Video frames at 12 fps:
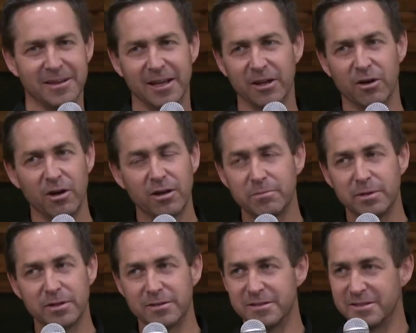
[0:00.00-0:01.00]
And God
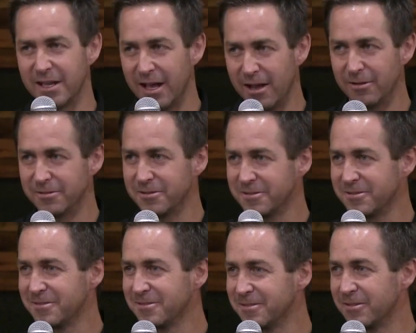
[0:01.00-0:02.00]
builds the
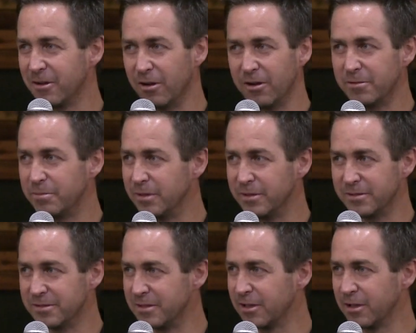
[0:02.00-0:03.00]
house, God
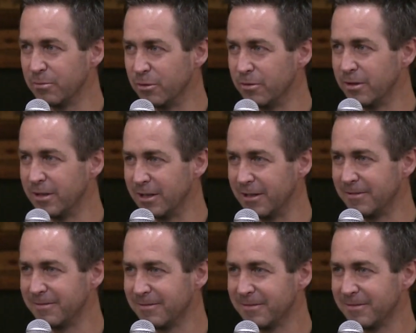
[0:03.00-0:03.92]
builds the community,